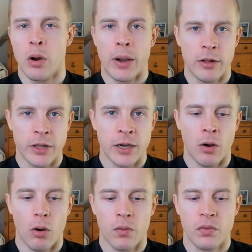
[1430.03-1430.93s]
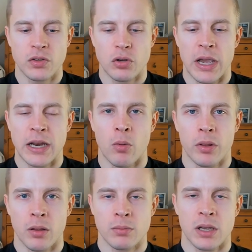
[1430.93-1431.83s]
regulator of the circadian
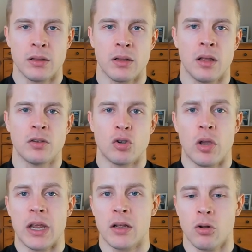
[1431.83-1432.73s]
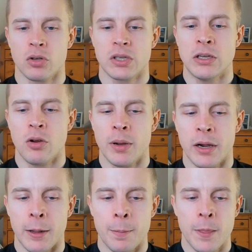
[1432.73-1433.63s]
rhythms and uh, the circadian clocks in your
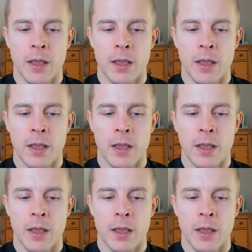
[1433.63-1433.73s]
body.